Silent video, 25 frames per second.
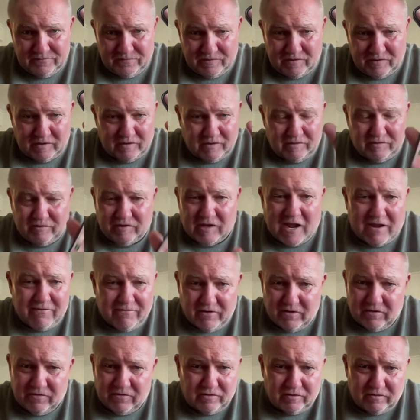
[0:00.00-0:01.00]
So just
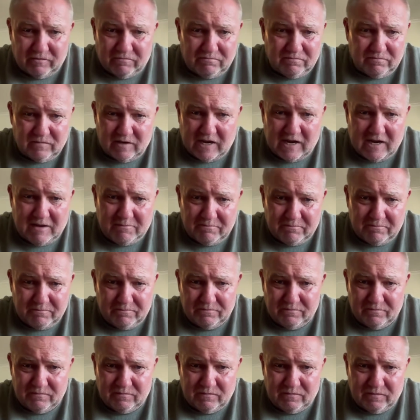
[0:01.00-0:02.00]
save it as a
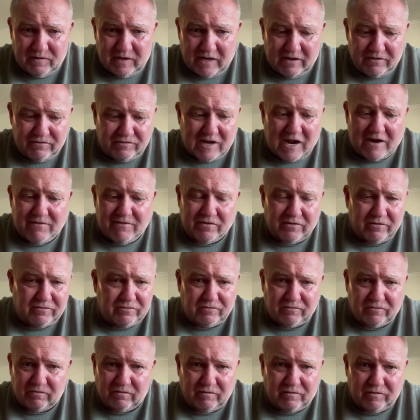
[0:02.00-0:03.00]
save
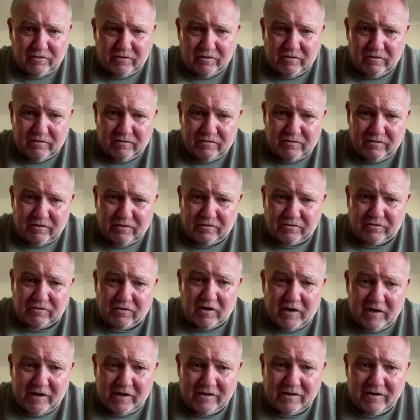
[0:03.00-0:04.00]
to
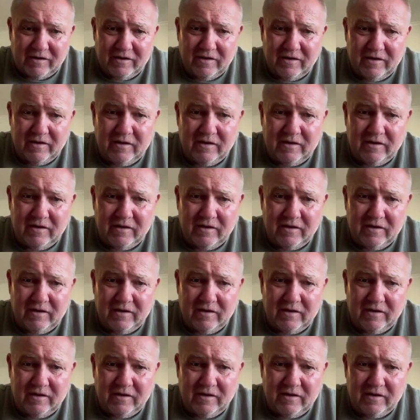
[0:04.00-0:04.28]
screen.